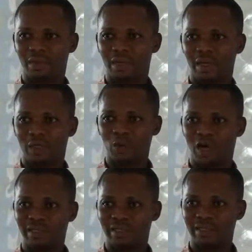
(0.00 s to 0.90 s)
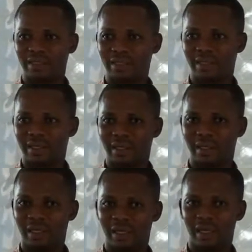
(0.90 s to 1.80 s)
Is what?
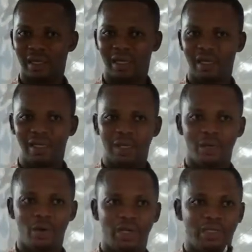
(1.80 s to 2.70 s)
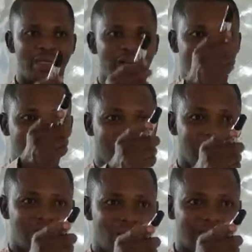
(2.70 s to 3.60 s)
Who is, yes?
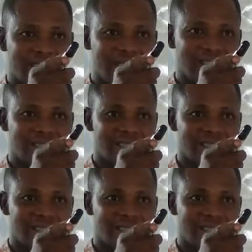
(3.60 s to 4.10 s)
What is it?